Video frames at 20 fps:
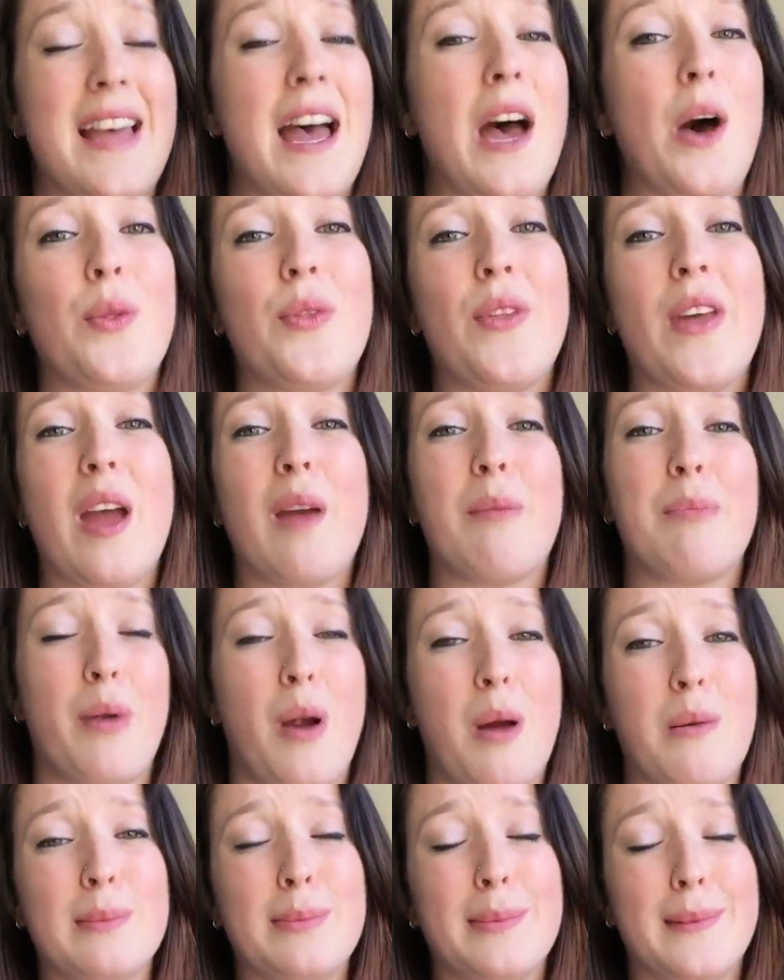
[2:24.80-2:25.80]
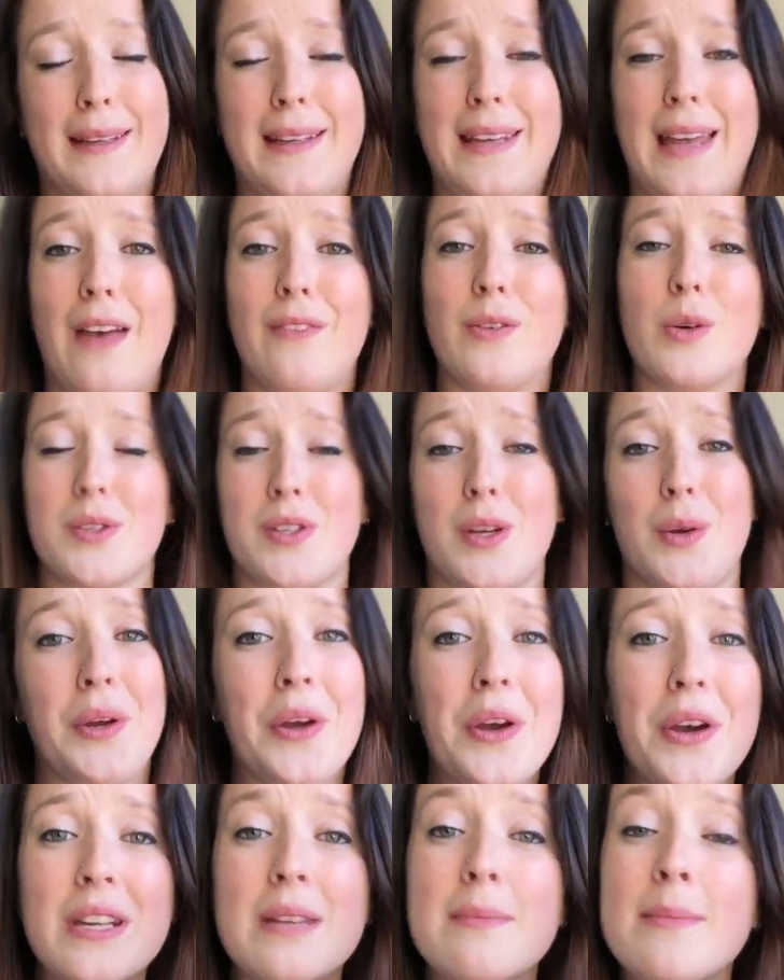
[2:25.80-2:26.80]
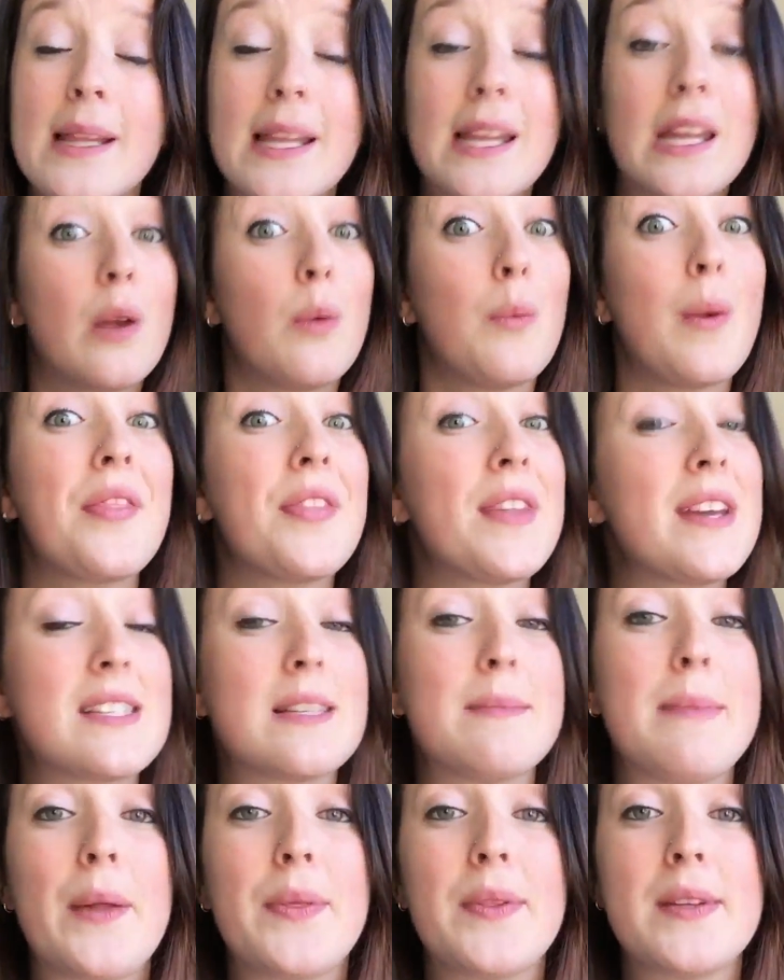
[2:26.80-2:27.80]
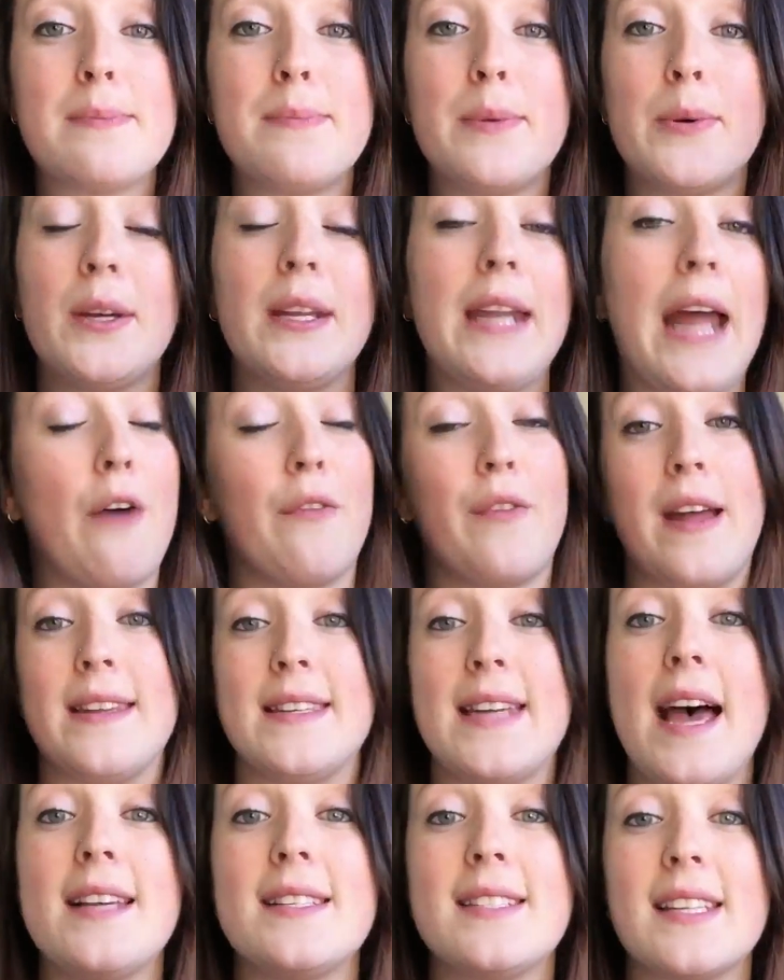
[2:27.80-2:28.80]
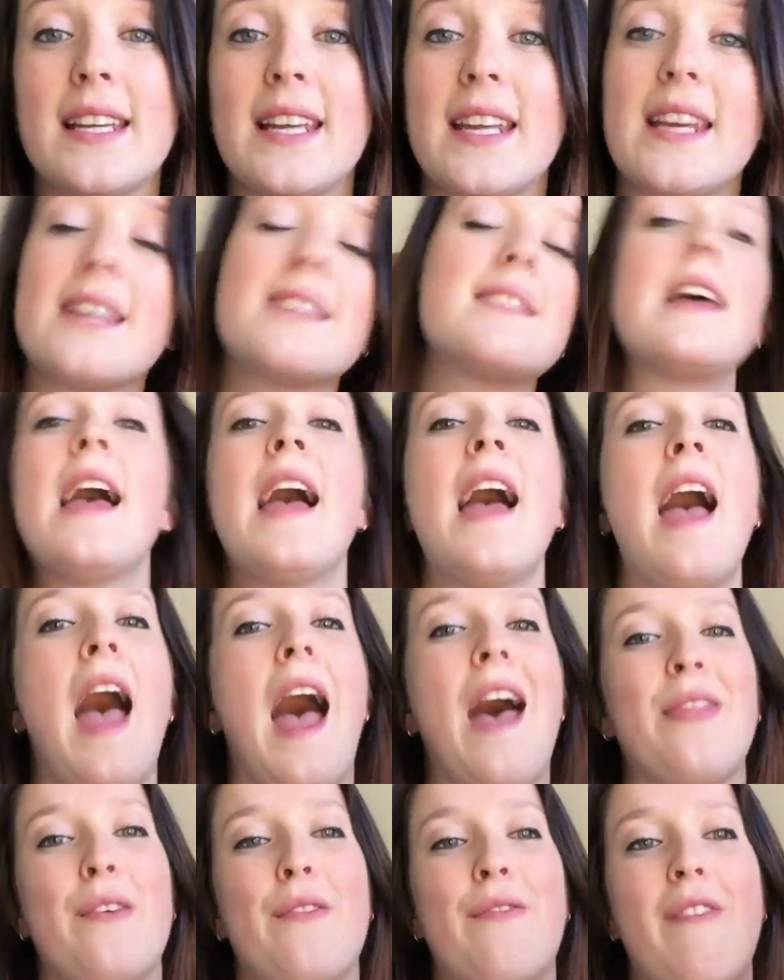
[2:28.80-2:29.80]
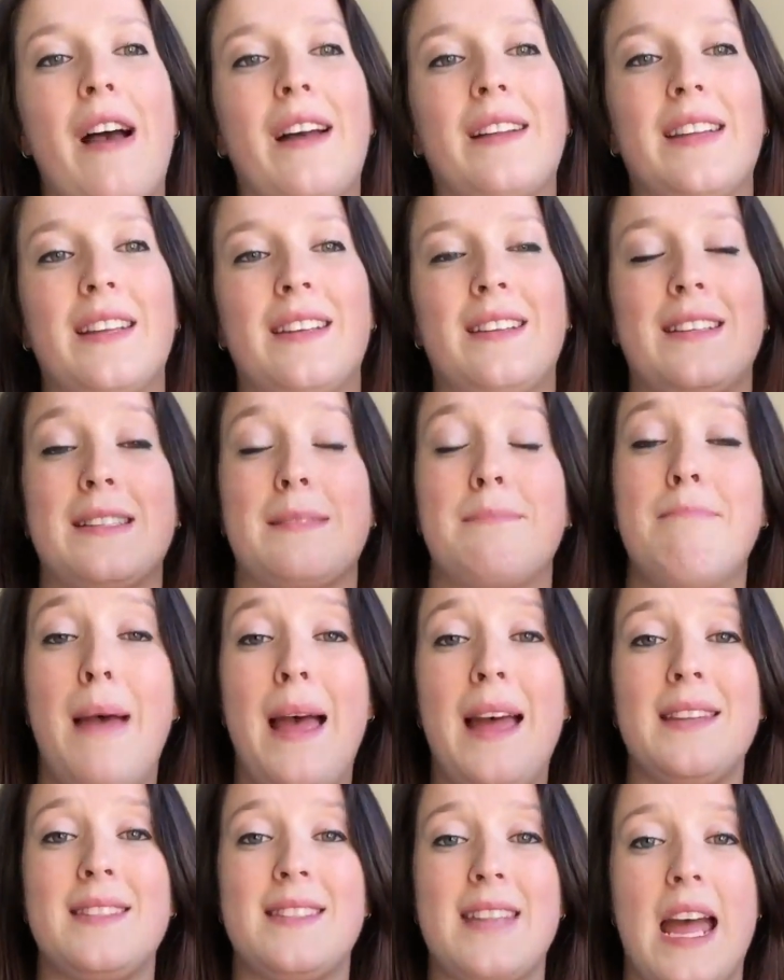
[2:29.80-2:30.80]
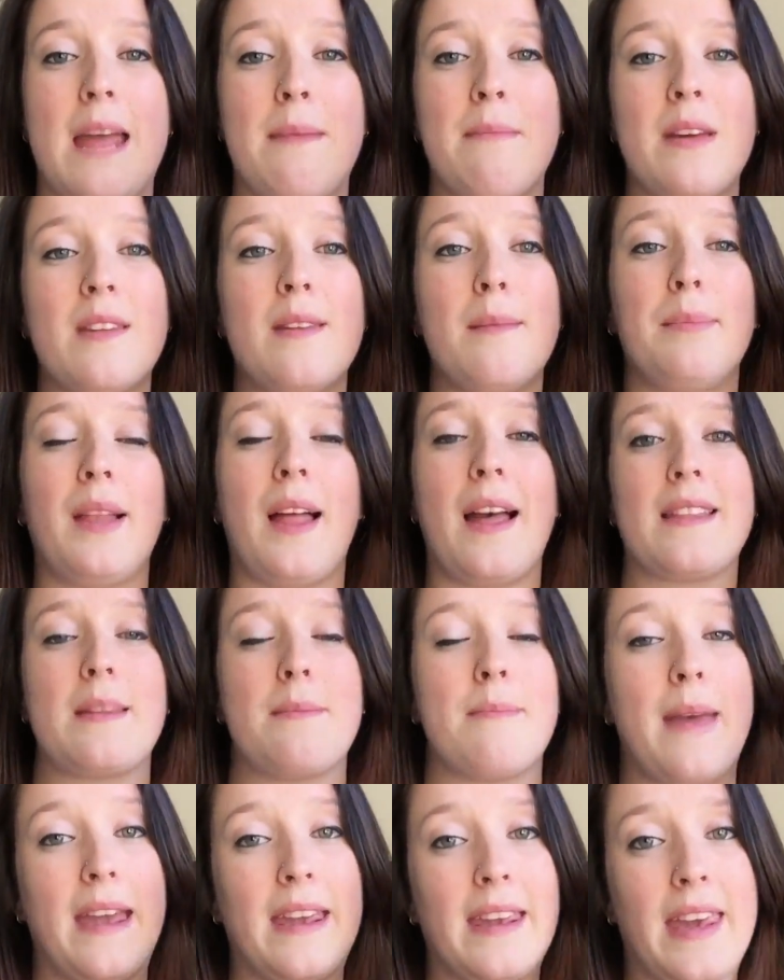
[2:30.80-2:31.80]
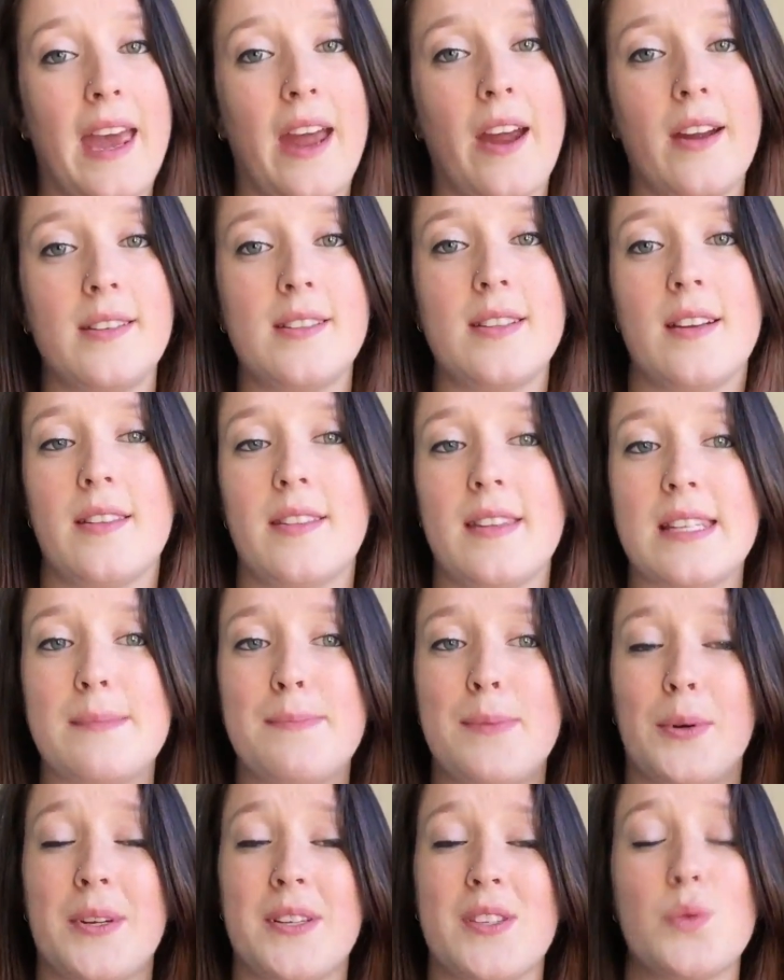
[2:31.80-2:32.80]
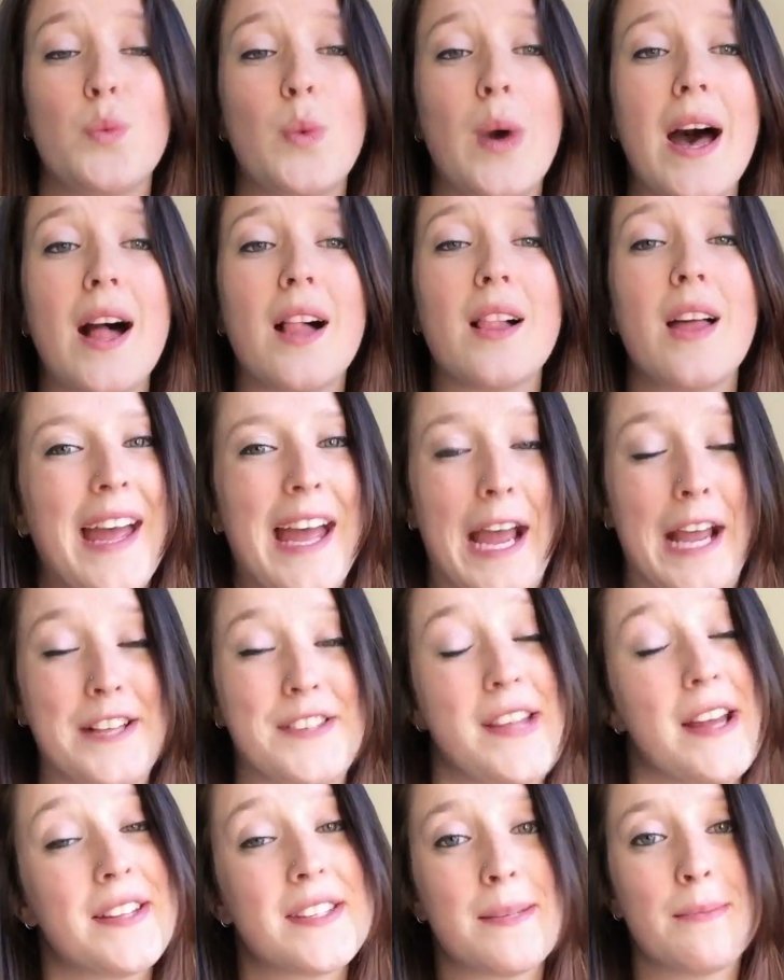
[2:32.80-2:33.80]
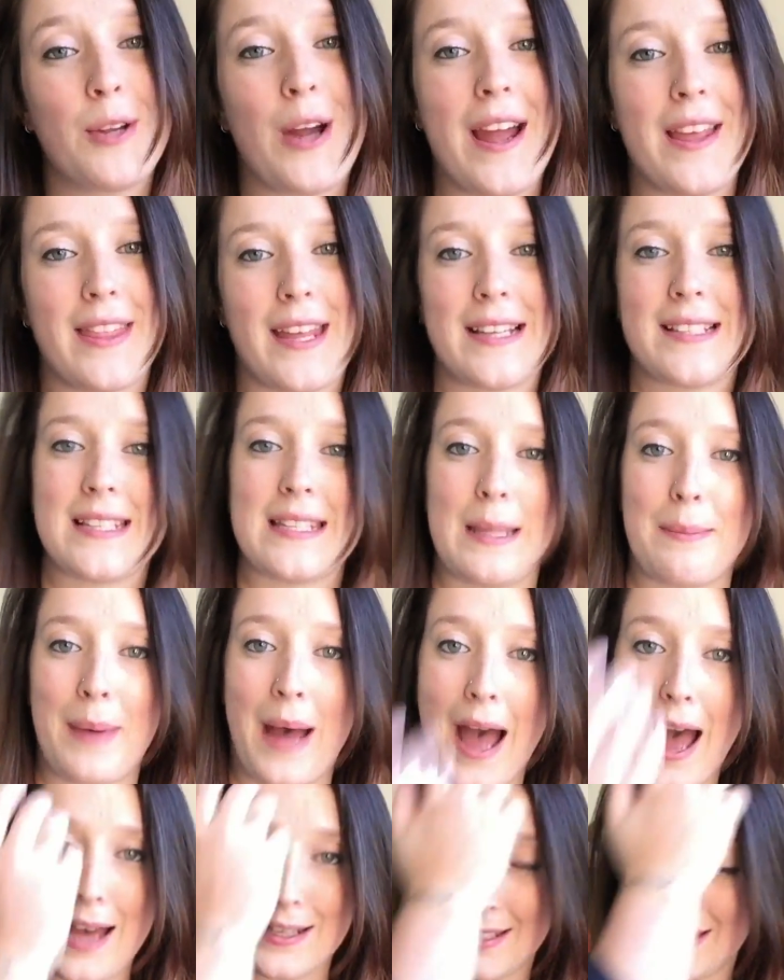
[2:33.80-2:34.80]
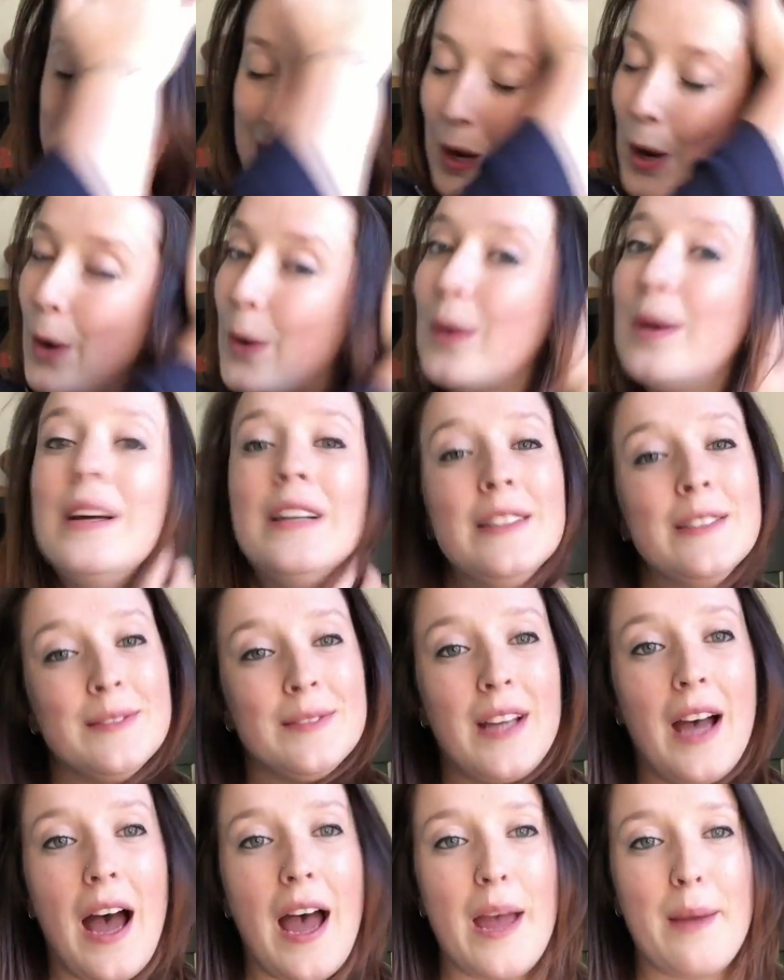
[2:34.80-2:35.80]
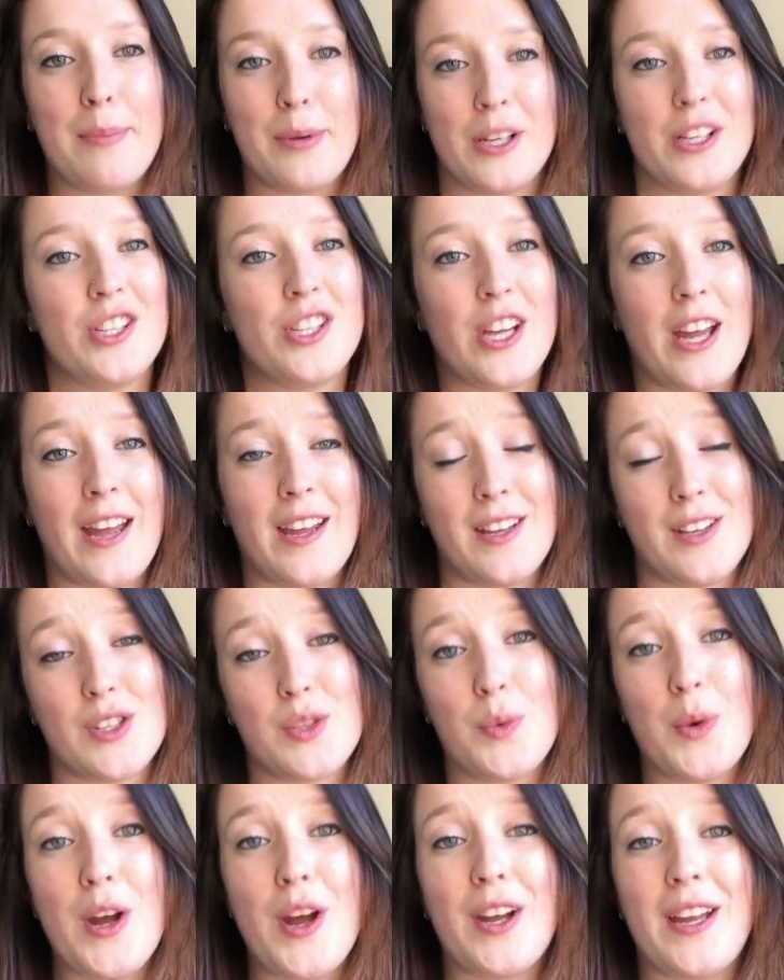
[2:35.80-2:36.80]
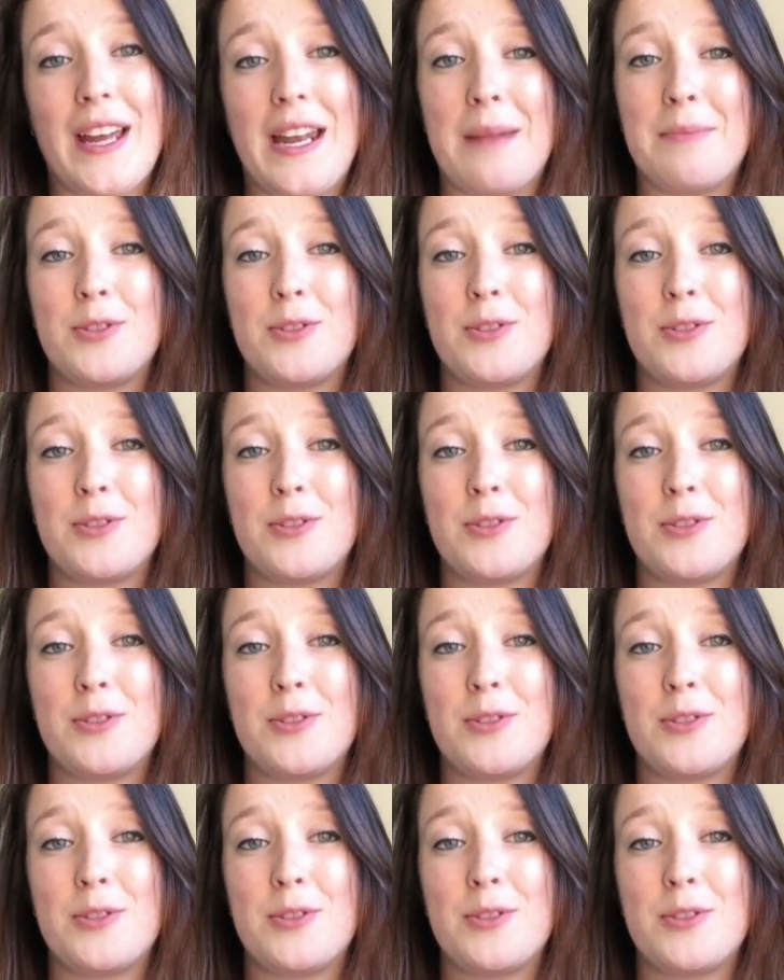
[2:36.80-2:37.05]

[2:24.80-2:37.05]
out there probably have also heard a million and one things about this book and how fantastic it is, and the fact that it is Matt Damon playing the main character in this book as well. He's done some great things in the past, so I appreciate his work and I'm